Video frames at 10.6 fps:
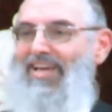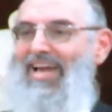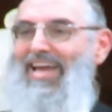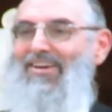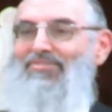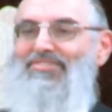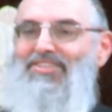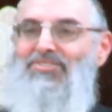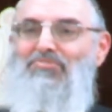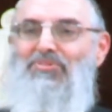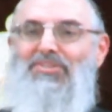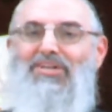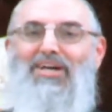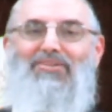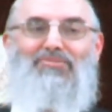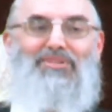I have such a
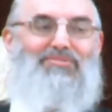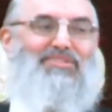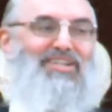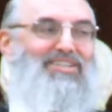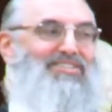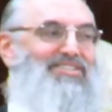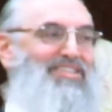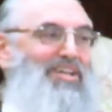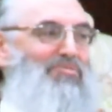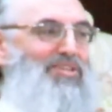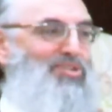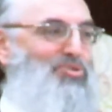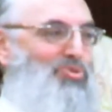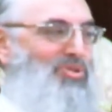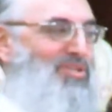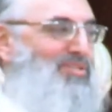midah, whatever I see, I make a
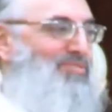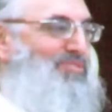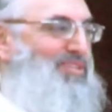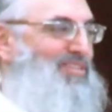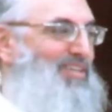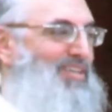joke out of it.